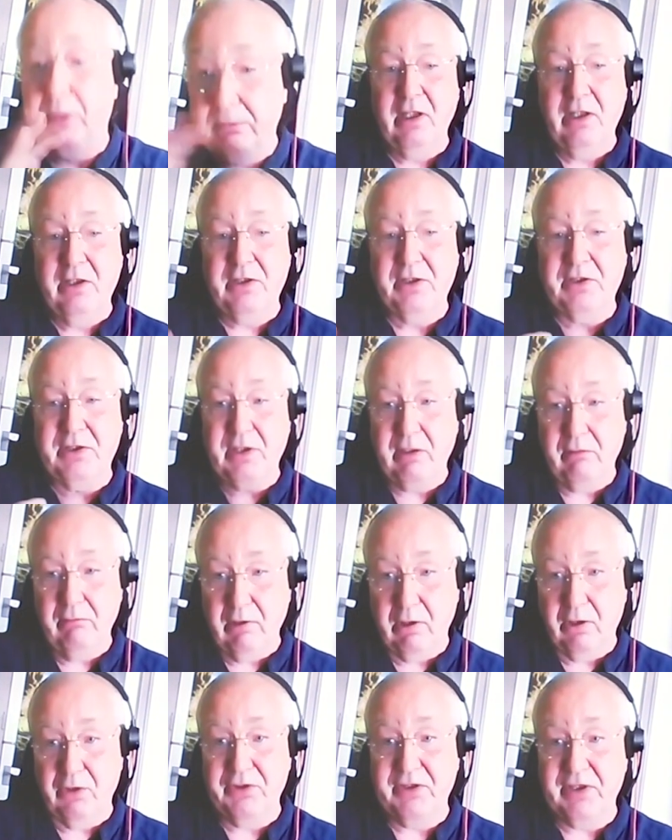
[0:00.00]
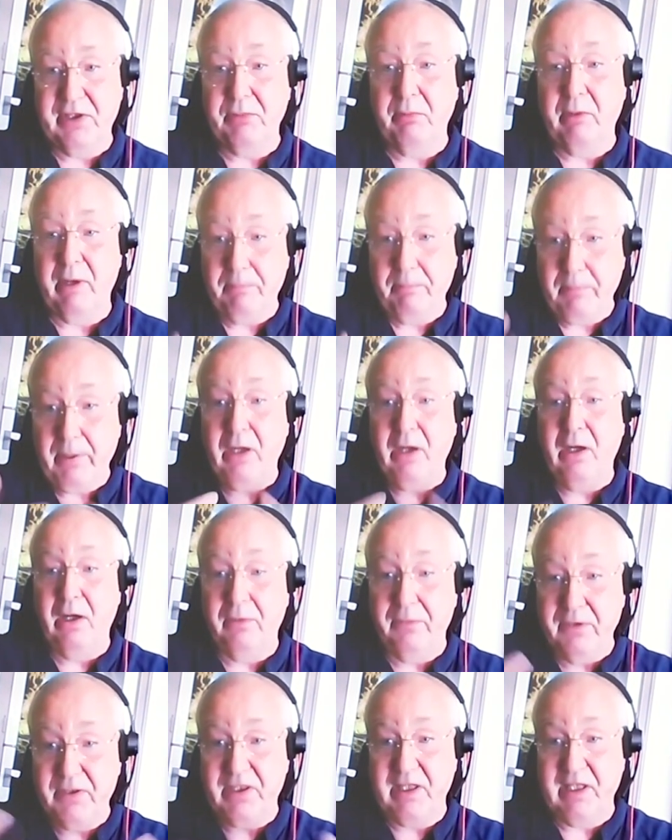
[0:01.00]
So soul loss is where part of
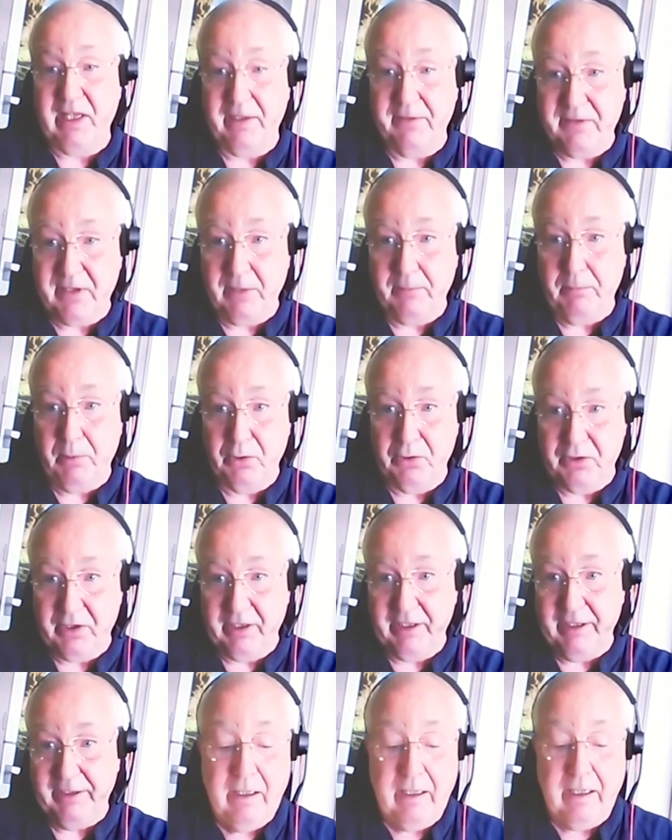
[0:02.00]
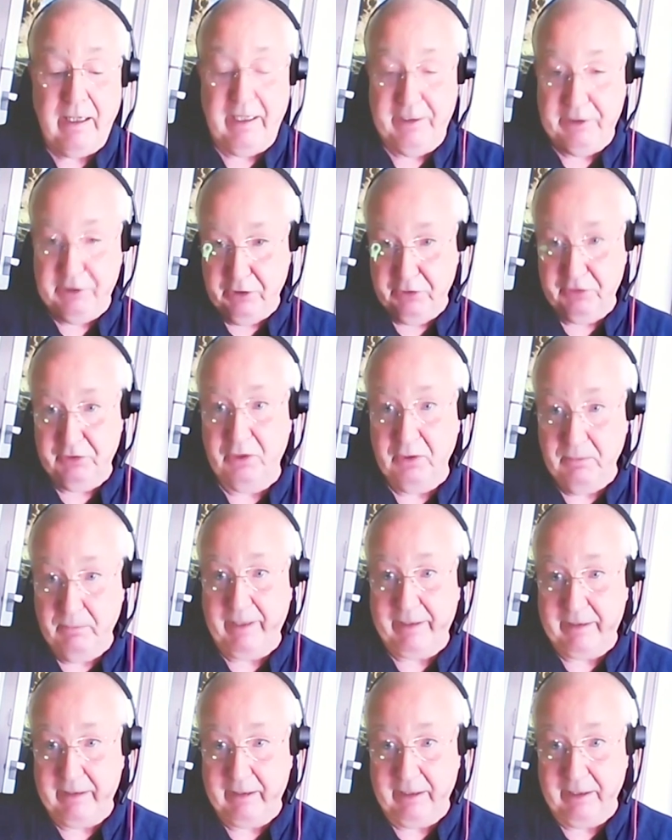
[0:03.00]
us leaves our body and doesn't come back
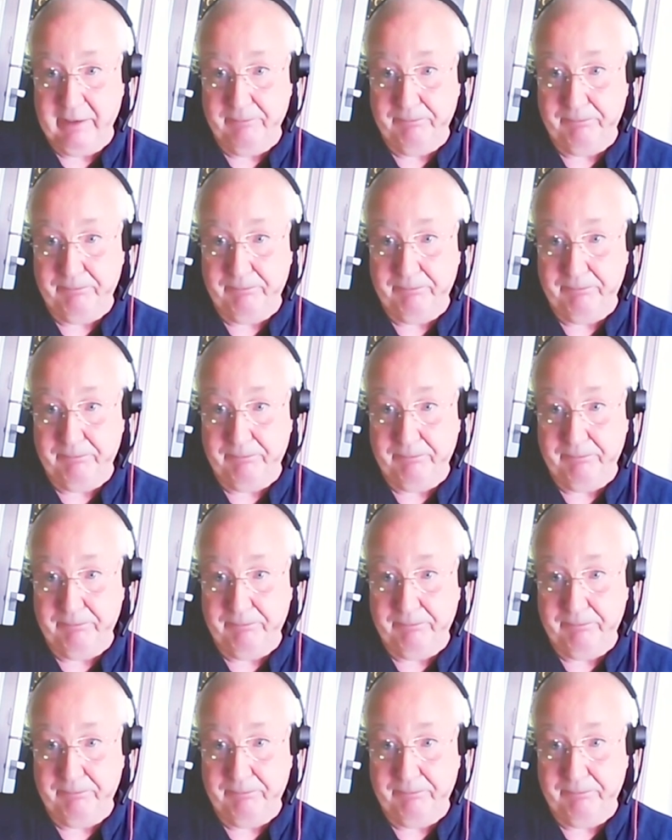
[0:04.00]
again.